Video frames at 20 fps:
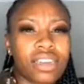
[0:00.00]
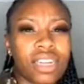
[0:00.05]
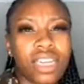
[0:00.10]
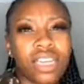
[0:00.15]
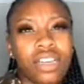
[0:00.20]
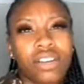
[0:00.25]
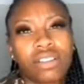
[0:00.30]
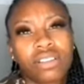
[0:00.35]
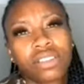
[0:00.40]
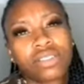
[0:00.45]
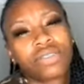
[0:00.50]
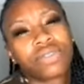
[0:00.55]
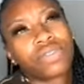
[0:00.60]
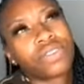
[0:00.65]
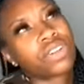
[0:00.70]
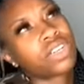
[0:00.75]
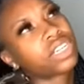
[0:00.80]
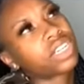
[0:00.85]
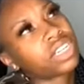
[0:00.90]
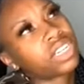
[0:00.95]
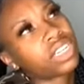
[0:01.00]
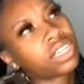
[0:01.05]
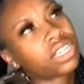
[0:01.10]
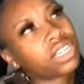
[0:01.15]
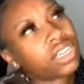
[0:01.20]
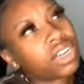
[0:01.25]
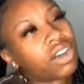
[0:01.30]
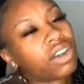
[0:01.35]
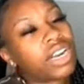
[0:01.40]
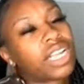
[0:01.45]
to Fort.
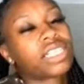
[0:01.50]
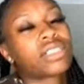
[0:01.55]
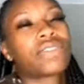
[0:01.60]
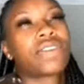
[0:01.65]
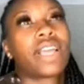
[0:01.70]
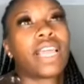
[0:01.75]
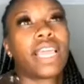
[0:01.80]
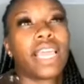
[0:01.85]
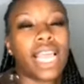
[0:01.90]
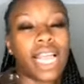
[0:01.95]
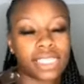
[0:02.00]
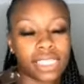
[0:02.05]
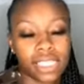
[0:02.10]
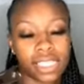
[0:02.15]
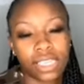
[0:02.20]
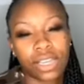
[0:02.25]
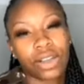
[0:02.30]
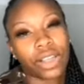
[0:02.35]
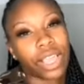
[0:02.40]
Oh, that's for AIT. Okay.